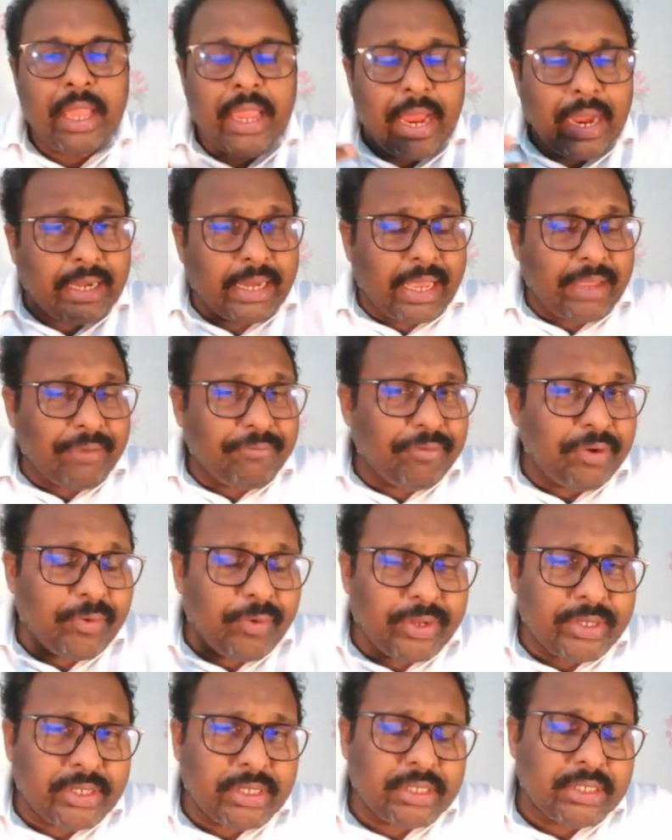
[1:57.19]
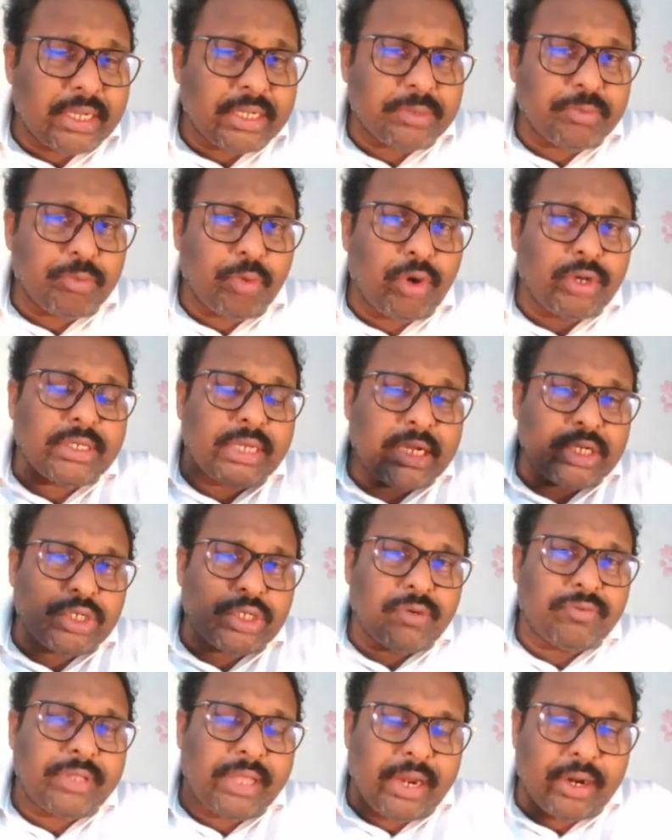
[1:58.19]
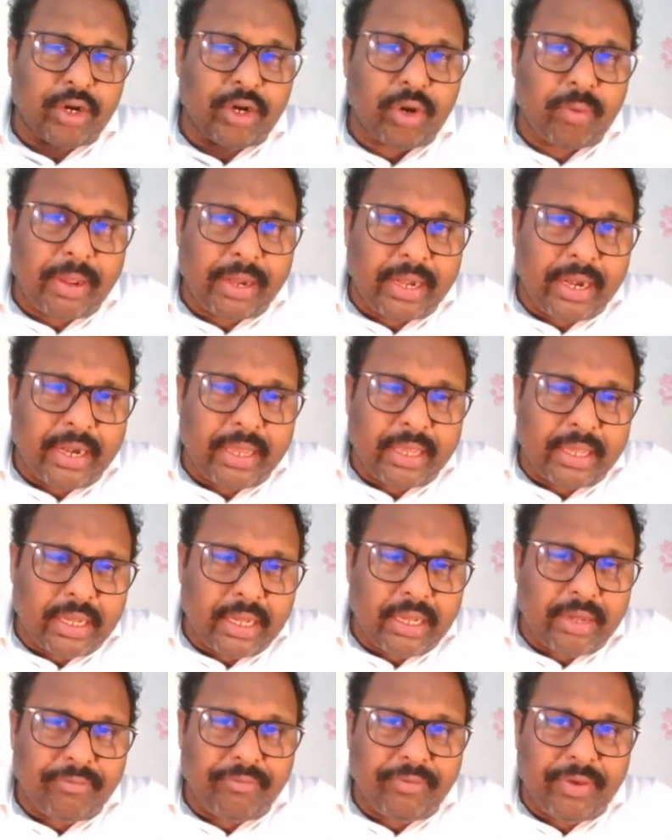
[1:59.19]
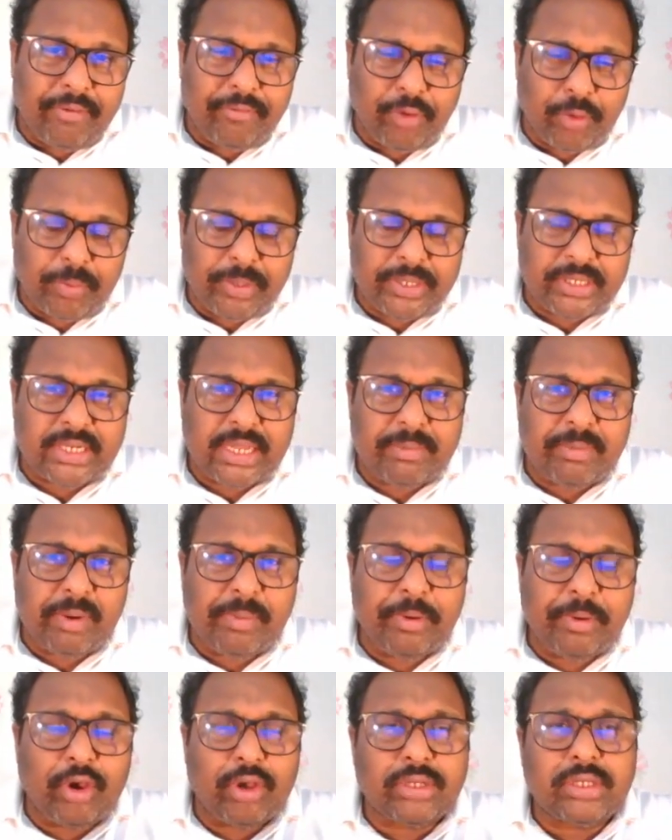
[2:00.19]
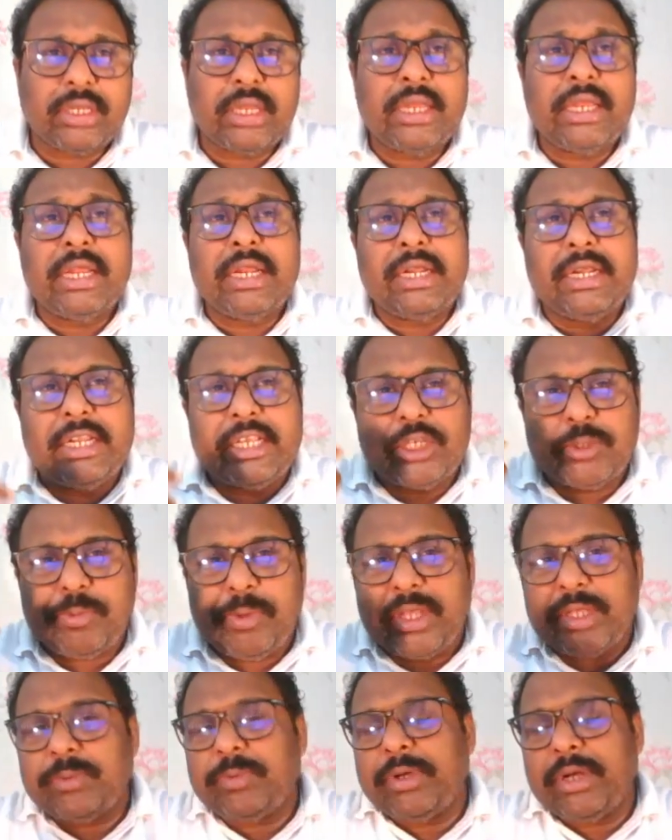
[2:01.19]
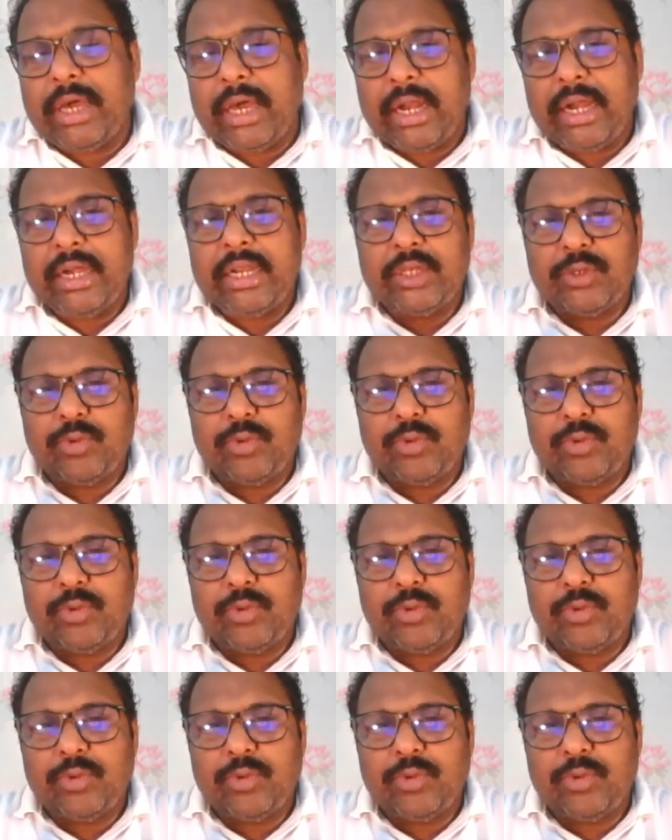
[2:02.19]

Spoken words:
At high frequencies, there is more chance of the electromagnetic wave to be stable because displacement current is